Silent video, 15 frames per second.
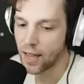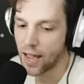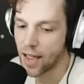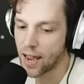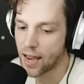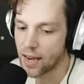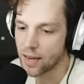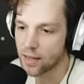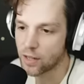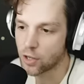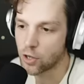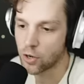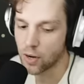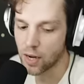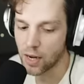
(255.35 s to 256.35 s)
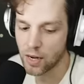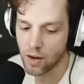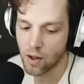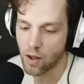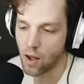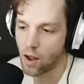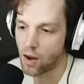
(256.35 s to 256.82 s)
Hey,
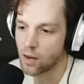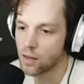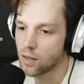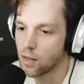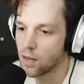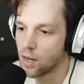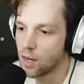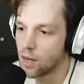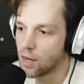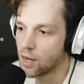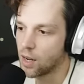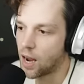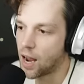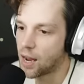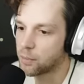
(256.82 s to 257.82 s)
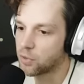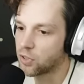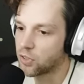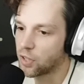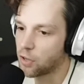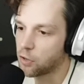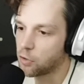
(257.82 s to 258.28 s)
Greenhorn. I'm
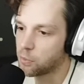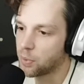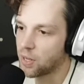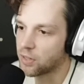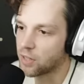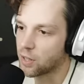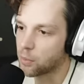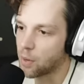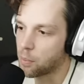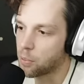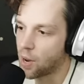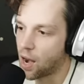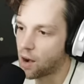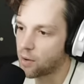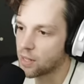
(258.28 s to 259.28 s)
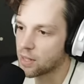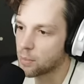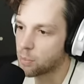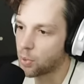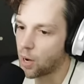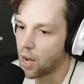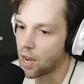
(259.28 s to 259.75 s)
still busy repairing the
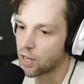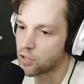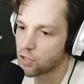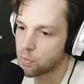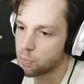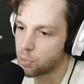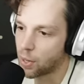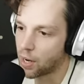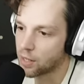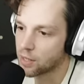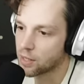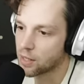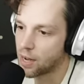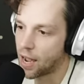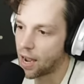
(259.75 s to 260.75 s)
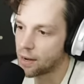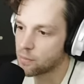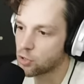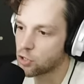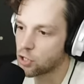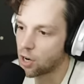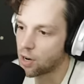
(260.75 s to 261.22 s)
bridge, but I'm
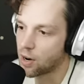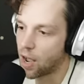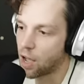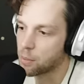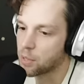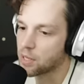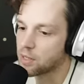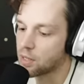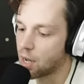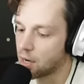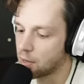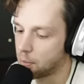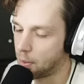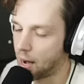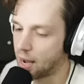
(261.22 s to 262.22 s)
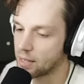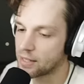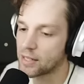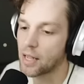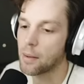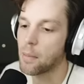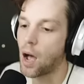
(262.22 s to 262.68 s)
sure I'll be done by
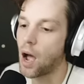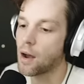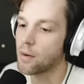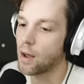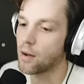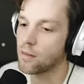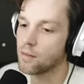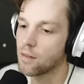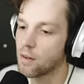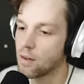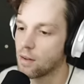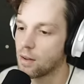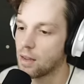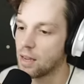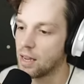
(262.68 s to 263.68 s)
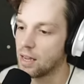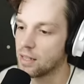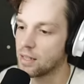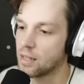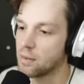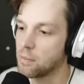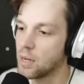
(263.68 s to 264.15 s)
tomorrow.
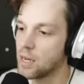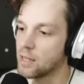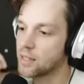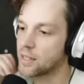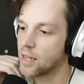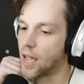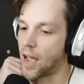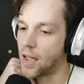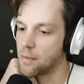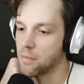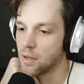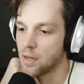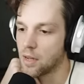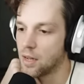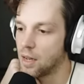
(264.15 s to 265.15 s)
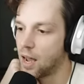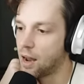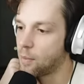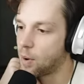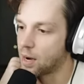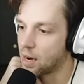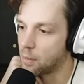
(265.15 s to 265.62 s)
In the meantime,
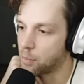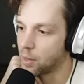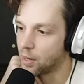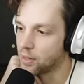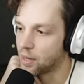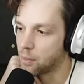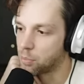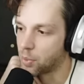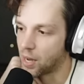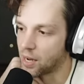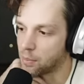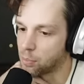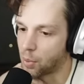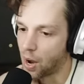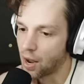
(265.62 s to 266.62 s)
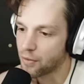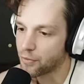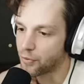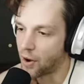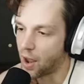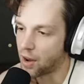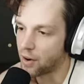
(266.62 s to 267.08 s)
I want to build a big
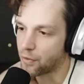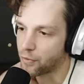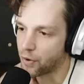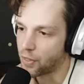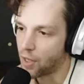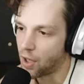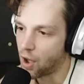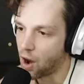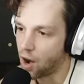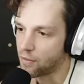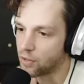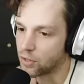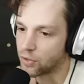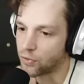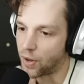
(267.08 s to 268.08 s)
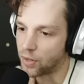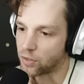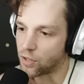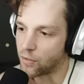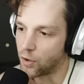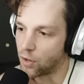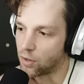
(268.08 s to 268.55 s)
bonfire for the Harvest
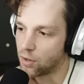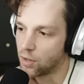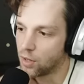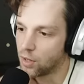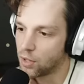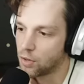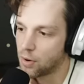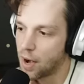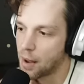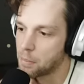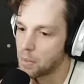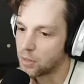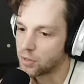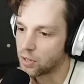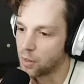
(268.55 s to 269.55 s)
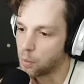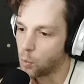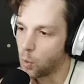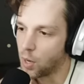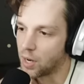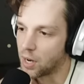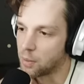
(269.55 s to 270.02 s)
Festival. Grab me some
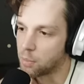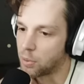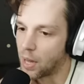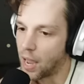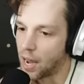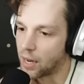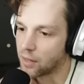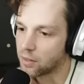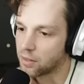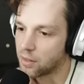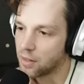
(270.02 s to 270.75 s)
wooden planks.